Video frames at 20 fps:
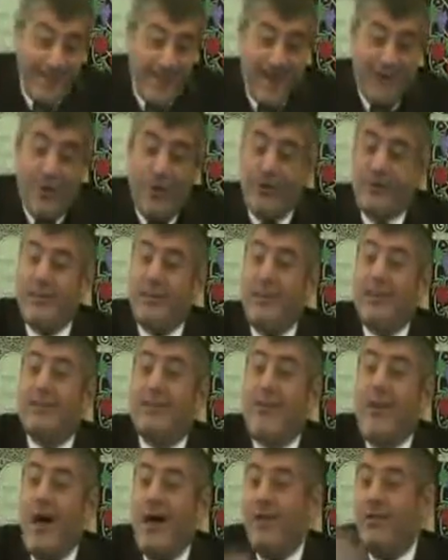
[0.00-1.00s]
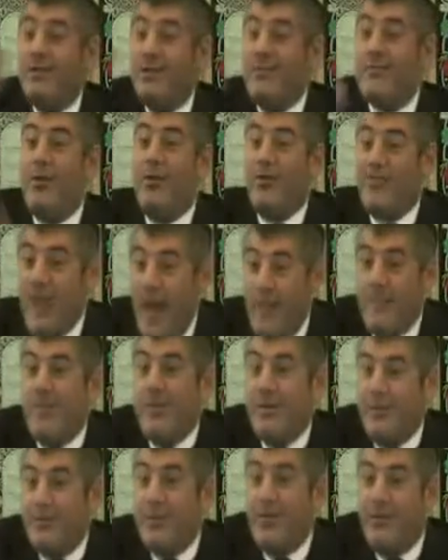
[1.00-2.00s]
I wrote in the Torah, you're the most
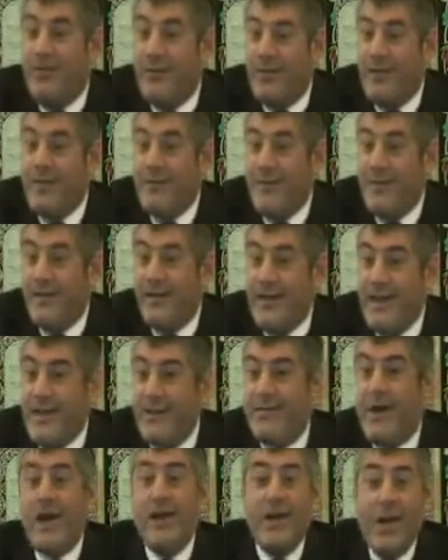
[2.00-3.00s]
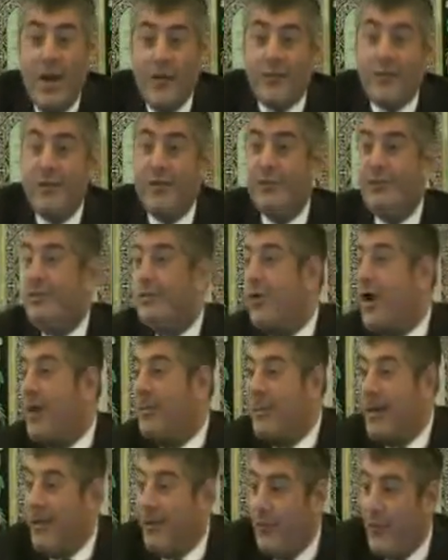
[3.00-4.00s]
humble person ever live. I love you. You
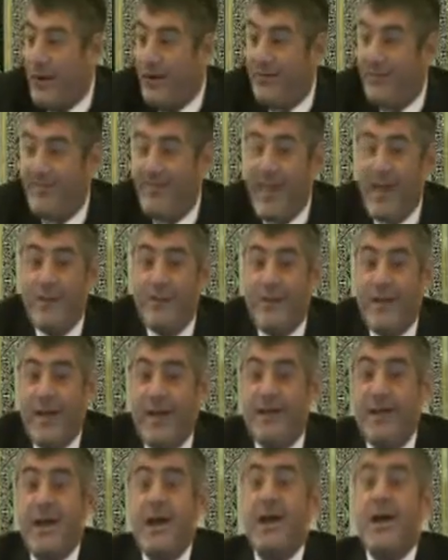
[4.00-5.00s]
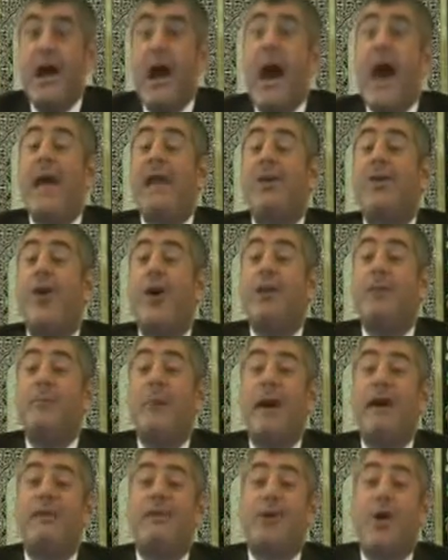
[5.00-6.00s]
are my real servant. I called
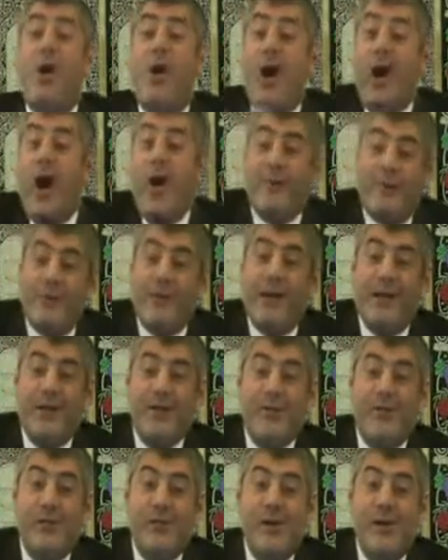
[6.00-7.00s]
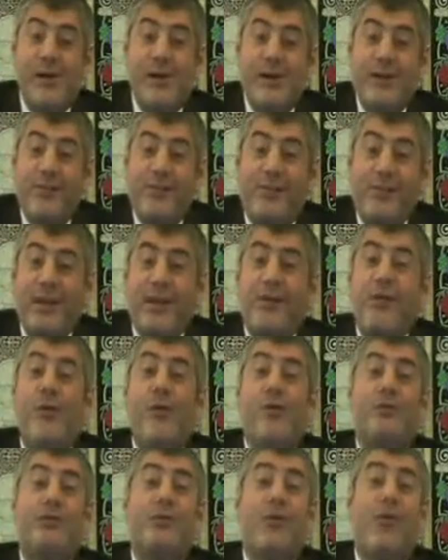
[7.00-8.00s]
my Torah after you.
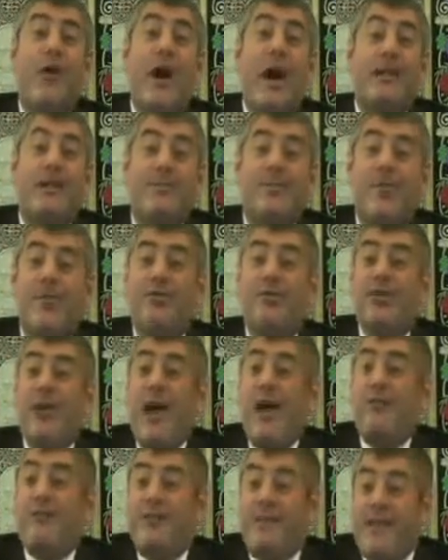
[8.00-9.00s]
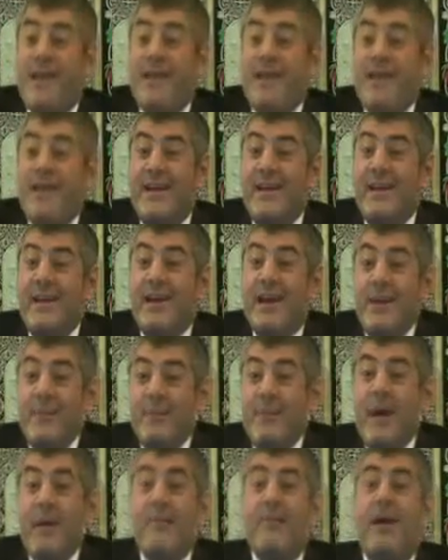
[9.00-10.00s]
Zichru Torat Moshe Avdi.
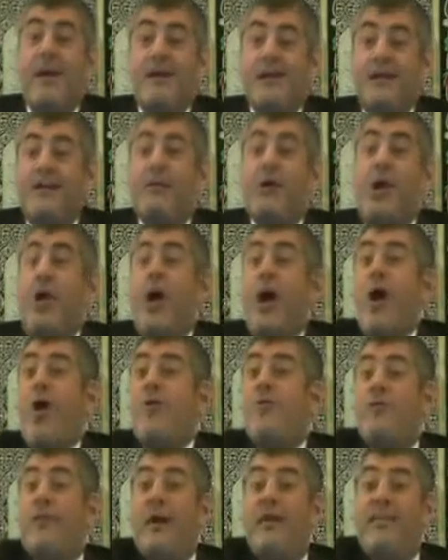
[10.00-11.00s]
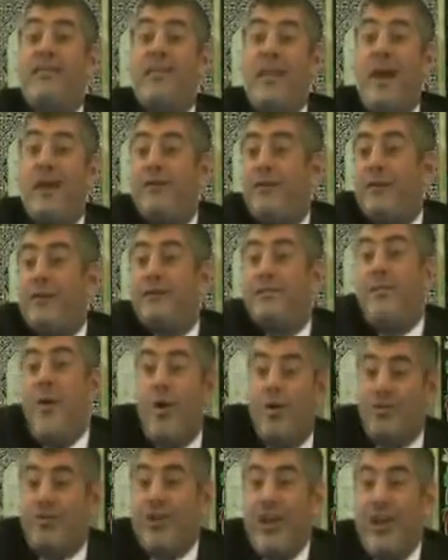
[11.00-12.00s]
Remember the Torah of my servant
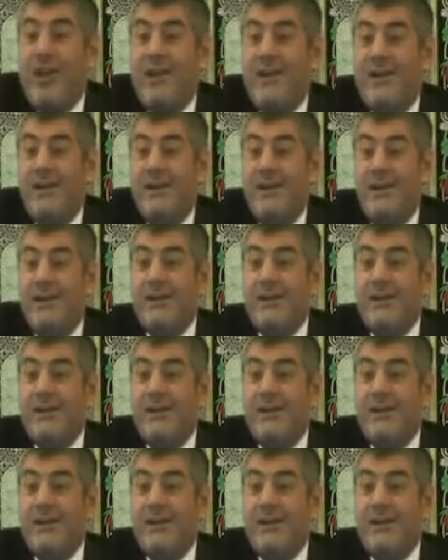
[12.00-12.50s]
Moshe.